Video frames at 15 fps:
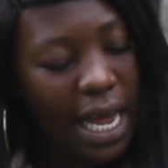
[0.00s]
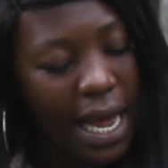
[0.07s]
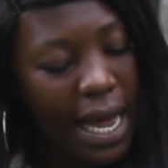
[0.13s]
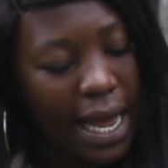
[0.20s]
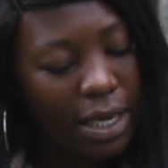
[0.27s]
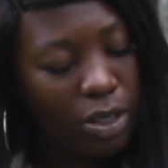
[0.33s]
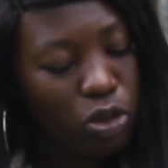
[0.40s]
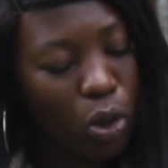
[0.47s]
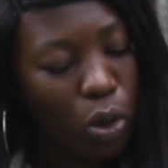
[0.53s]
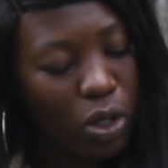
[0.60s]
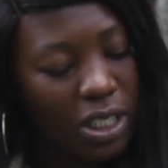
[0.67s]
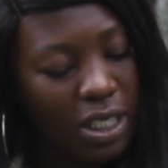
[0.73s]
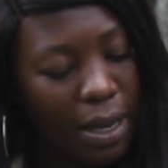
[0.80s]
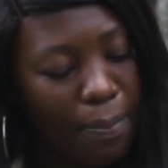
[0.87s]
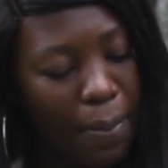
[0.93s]

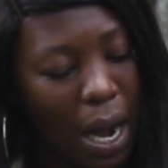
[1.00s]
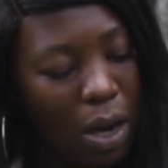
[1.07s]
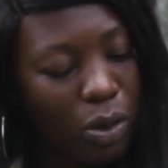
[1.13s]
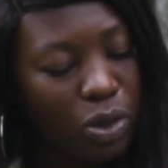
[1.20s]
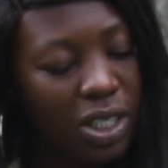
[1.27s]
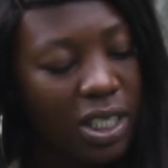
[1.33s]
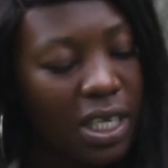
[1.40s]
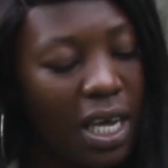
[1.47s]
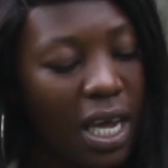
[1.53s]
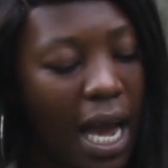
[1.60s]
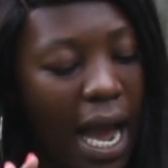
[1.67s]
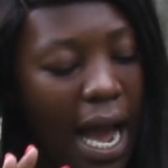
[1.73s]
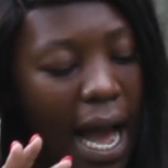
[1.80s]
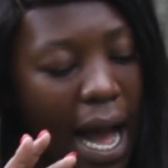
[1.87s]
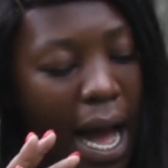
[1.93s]
talked about
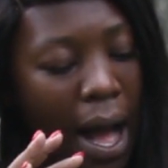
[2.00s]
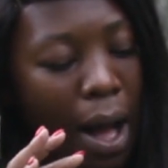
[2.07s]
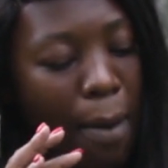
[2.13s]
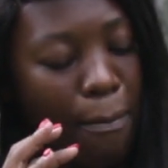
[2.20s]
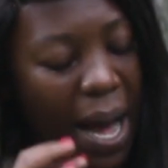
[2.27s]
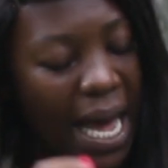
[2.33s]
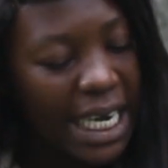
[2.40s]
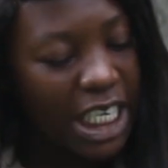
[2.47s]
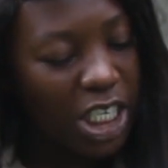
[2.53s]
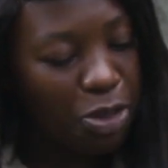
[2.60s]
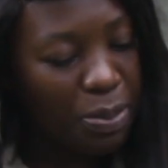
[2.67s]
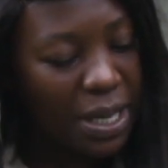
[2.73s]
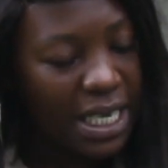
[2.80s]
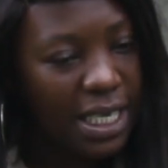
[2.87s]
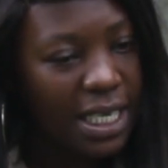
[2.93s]

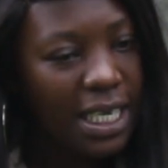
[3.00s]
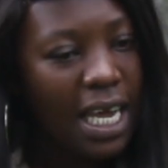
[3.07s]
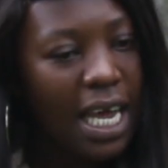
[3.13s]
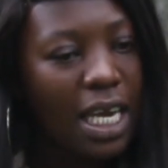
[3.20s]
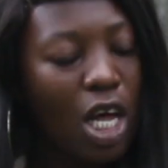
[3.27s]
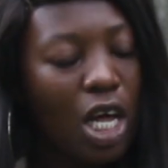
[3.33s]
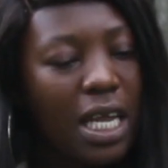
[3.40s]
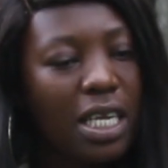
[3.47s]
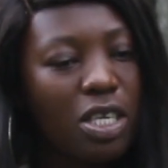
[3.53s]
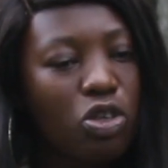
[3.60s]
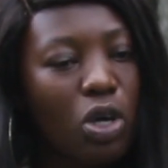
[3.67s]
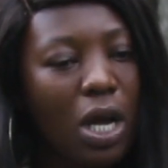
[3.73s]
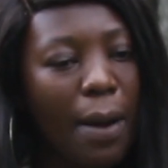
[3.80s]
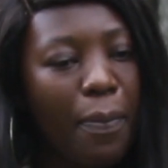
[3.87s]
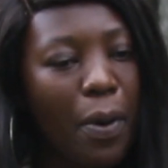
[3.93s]
management. Now let us
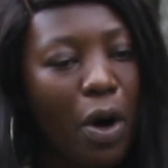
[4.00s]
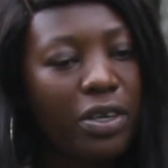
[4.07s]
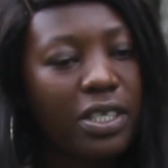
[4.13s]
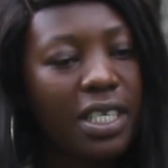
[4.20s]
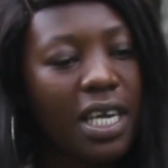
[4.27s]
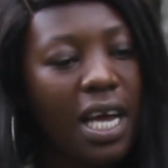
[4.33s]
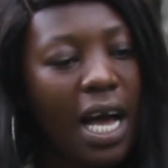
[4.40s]
talk about